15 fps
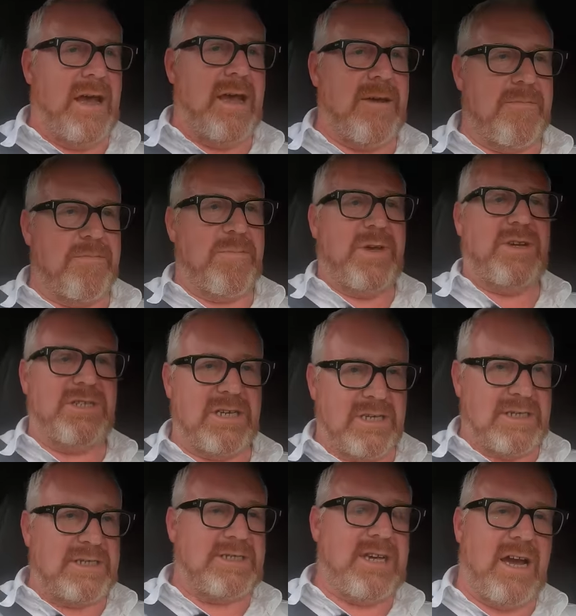Um, because
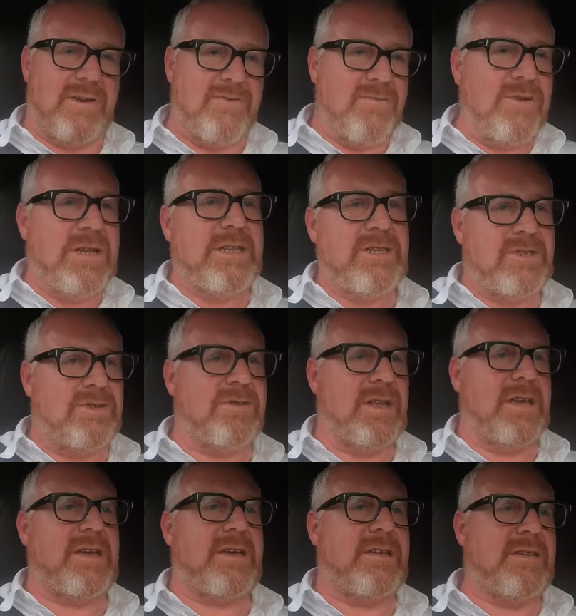as I say, I really do
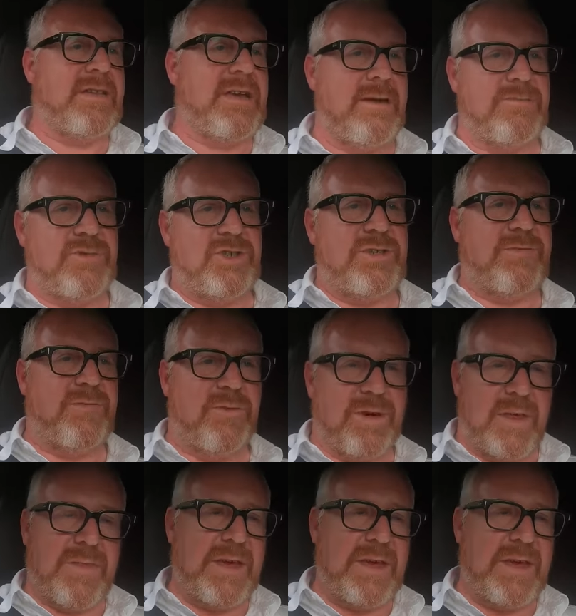like the M G four.